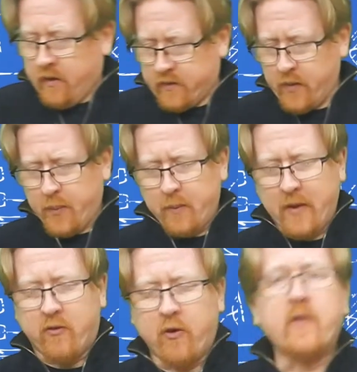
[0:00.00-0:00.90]
So I'm going to put
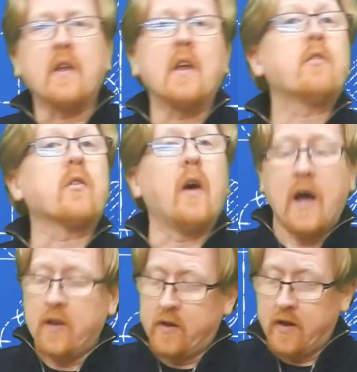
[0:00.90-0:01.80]
my trusty Easter
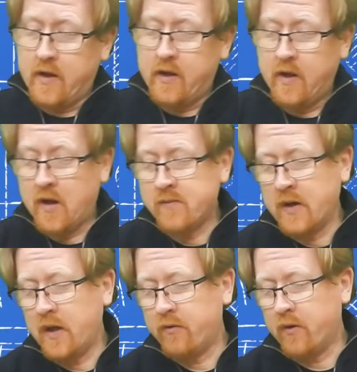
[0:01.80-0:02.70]
Island head on my
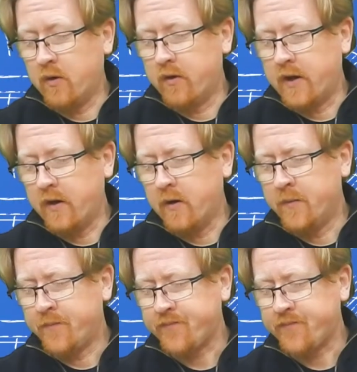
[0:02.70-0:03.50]
lever over here.